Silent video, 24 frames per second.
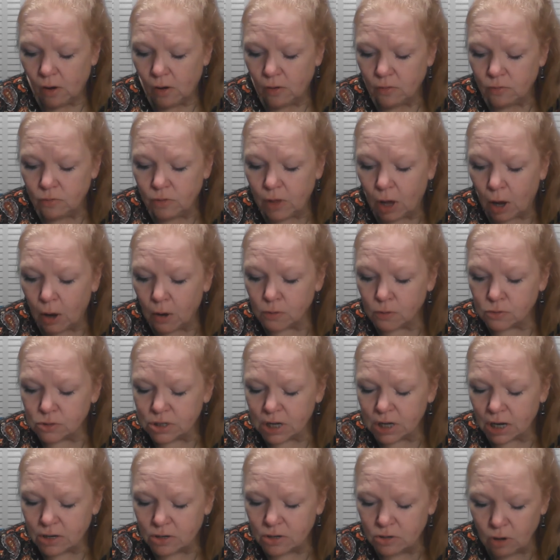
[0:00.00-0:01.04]
Those
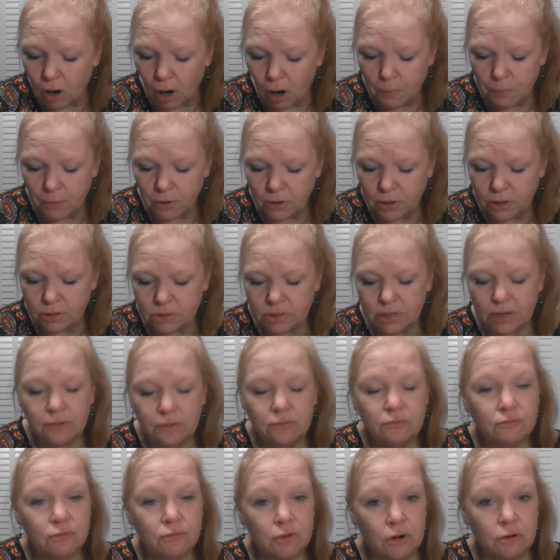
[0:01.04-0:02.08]
not producing
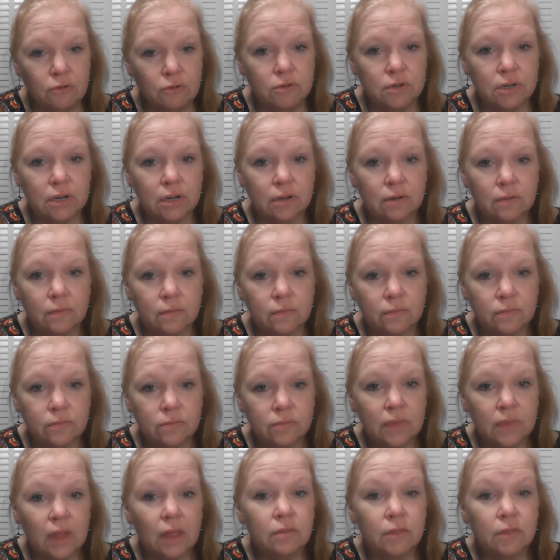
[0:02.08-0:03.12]
fruit,
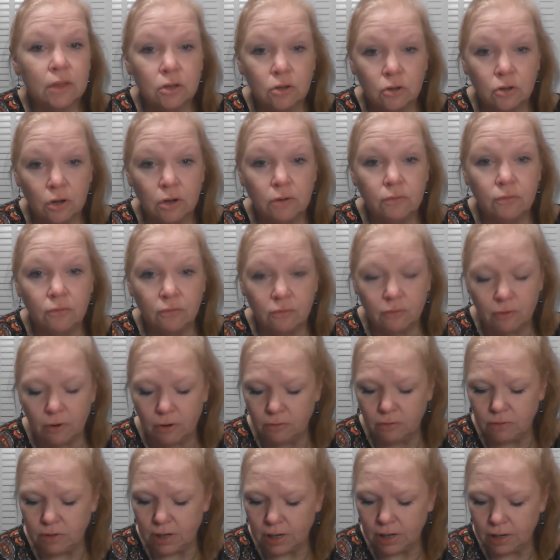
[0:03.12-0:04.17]
the good
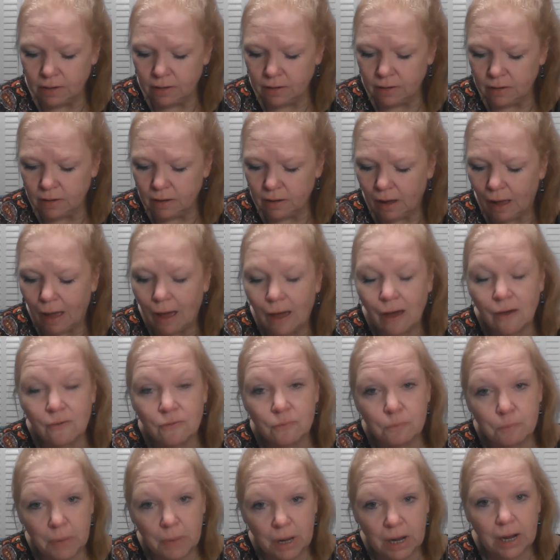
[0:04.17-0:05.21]
fruit of
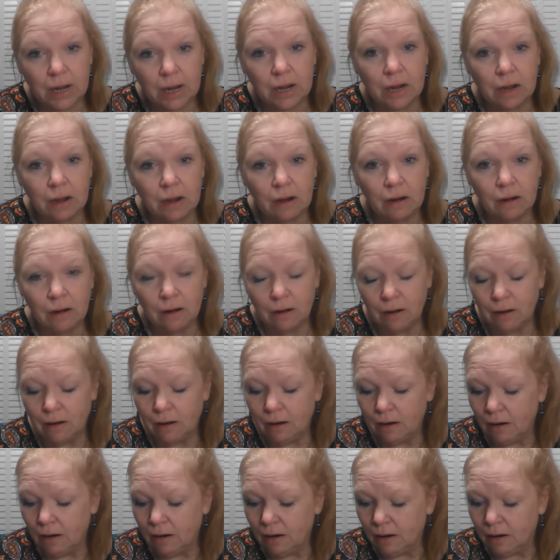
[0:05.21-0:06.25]
me,
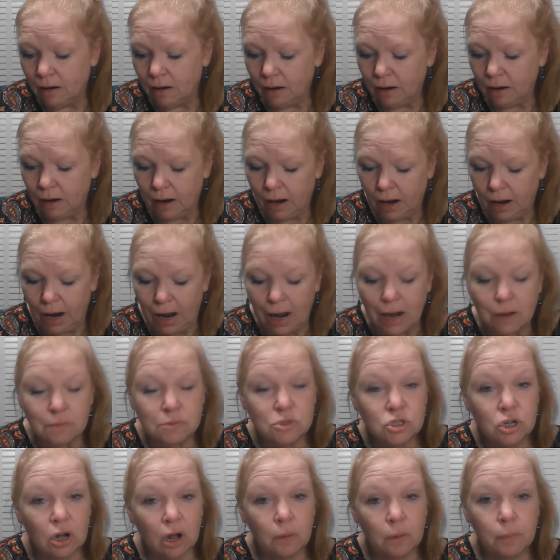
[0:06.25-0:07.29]
I am
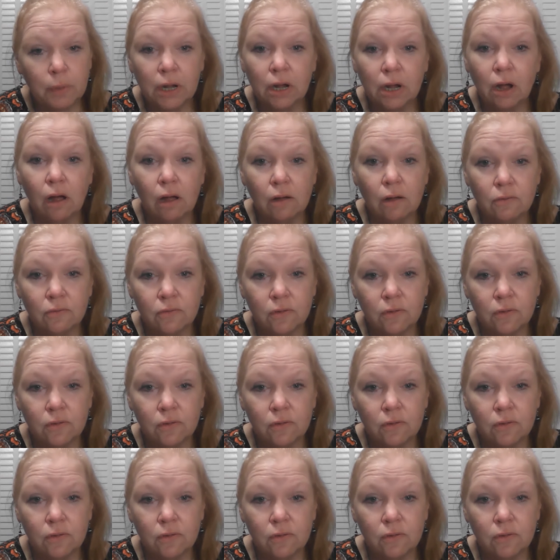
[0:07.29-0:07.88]
chopping off.